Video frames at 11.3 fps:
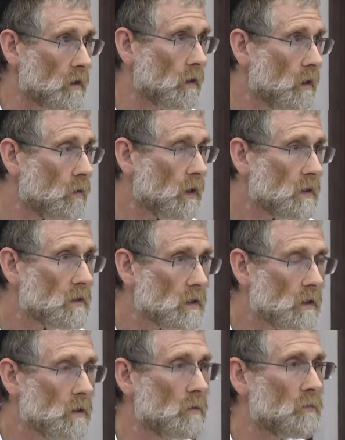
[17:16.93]
The whole
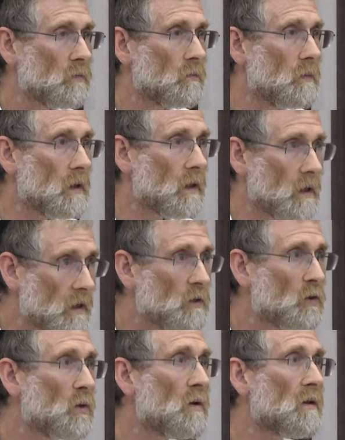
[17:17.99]
idea of
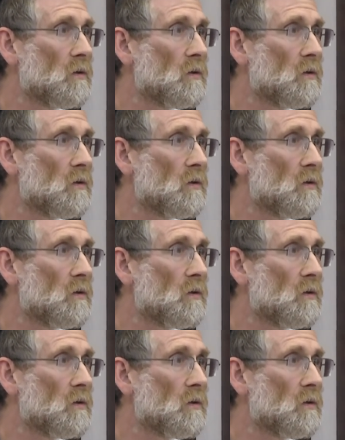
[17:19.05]
cycles